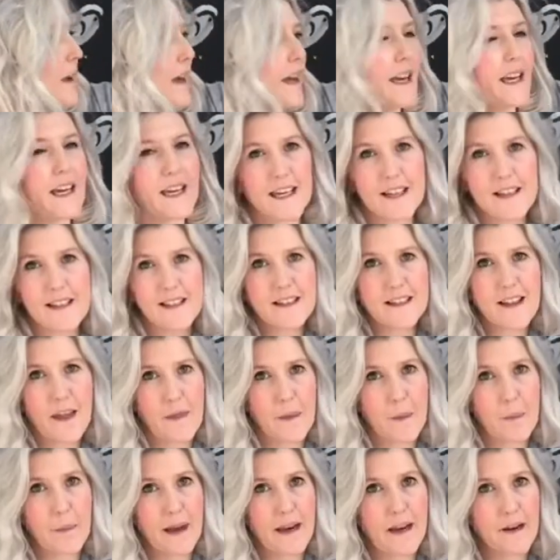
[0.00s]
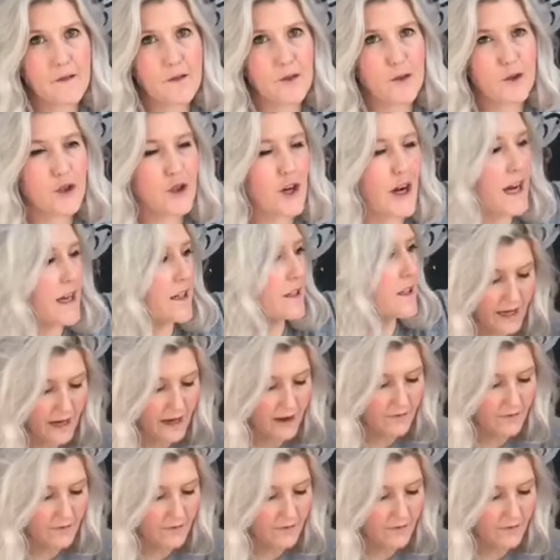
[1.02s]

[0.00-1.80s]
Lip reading: is the Pinafore dress.